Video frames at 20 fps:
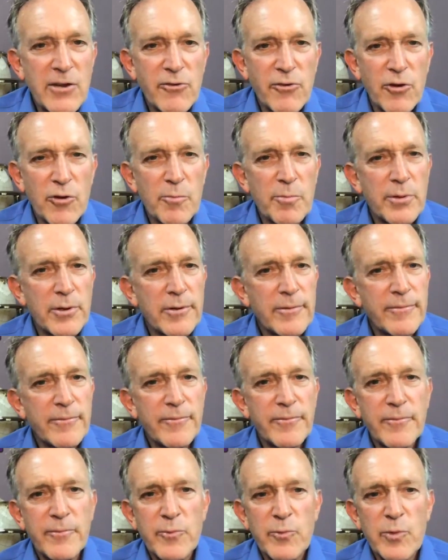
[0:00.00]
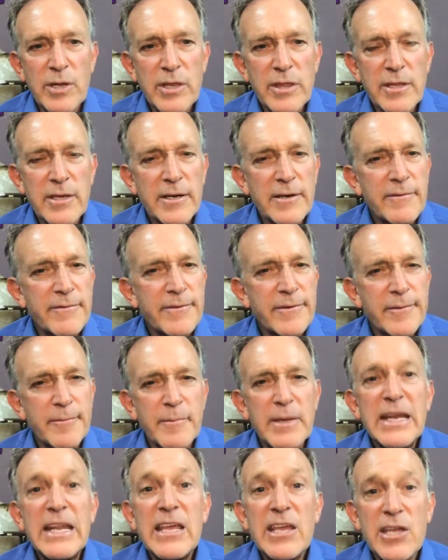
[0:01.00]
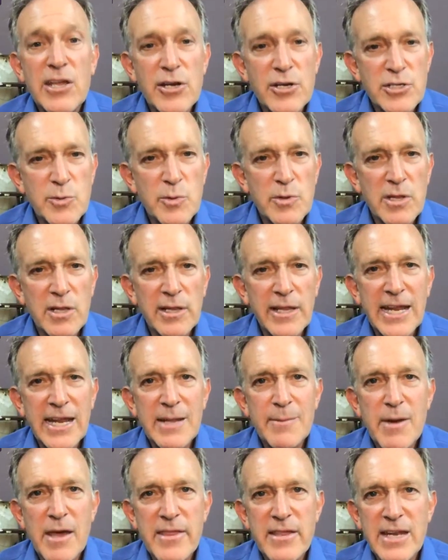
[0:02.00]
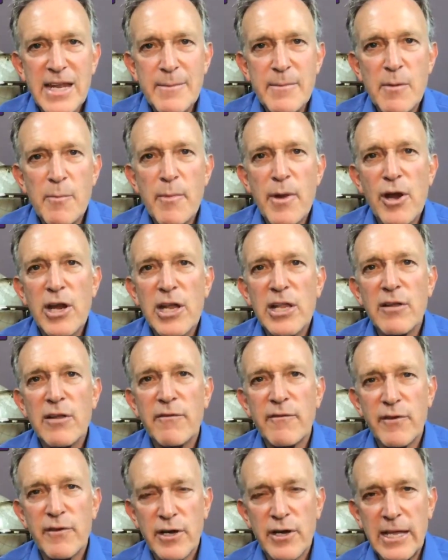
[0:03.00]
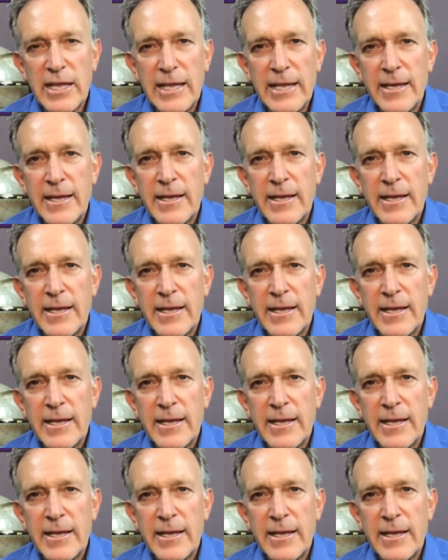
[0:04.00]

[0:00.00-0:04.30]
group or with a, uh, for many years with a lady by the name of Mary LoVerde.